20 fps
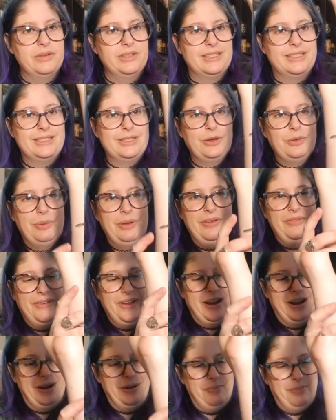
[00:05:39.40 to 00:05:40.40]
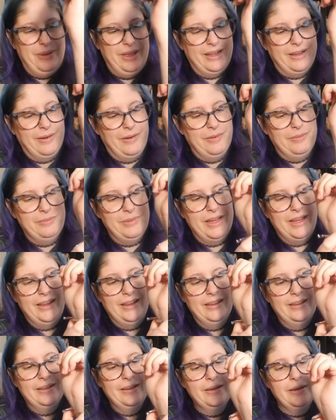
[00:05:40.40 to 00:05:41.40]
still be very big on me.
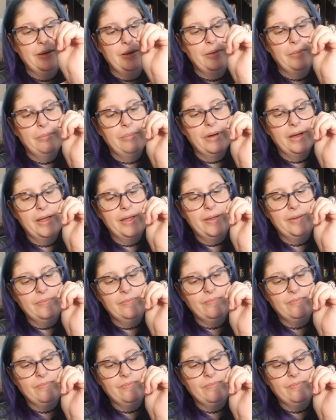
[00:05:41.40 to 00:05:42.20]
But,